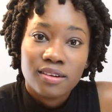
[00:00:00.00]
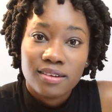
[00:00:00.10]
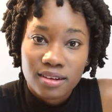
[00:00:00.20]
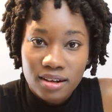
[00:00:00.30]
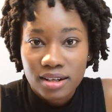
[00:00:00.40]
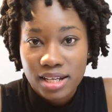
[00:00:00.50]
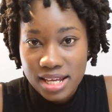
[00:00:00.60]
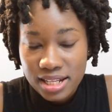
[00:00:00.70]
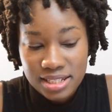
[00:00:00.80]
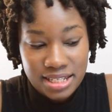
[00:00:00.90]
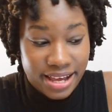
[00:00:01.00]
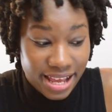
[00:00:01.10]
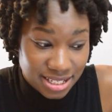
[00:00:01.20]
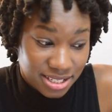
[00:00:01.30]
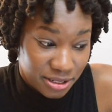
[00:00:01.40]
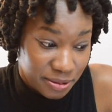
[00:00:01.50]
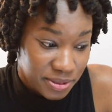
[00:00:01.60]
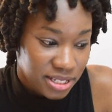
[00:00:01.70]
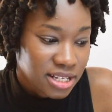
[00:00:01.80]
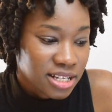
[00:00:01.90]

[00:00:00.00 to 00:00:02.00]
long-held axioms,